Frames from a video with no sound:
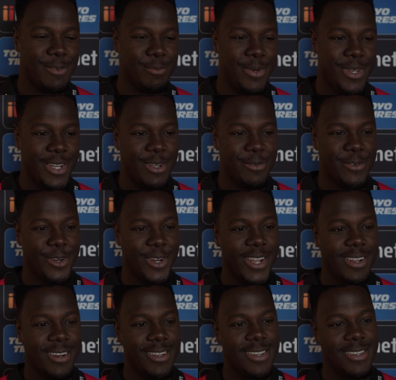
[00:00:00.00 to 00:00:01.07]
playing for
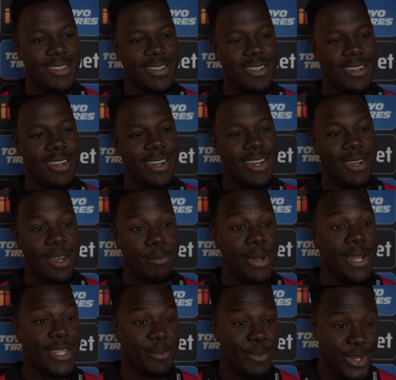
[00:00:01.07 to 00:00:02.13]
England. I
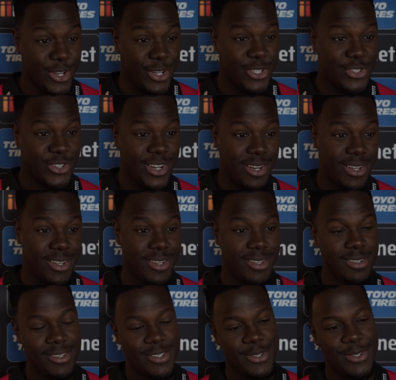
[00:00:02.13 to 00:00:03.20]
met him in Australia,
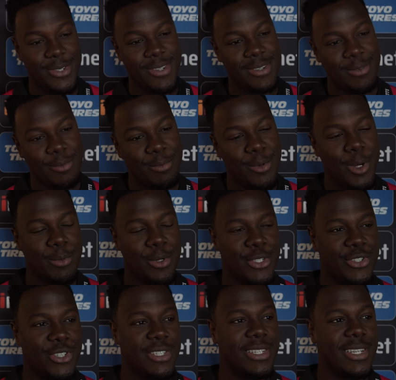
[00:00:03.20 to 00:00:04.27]
so proper
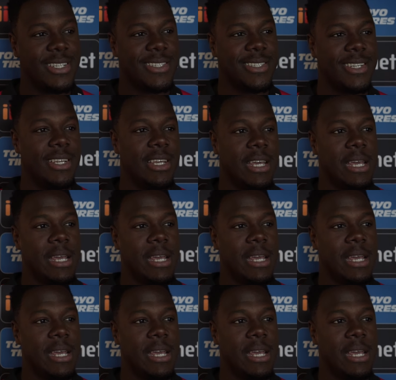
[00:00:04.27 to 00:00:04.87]
360.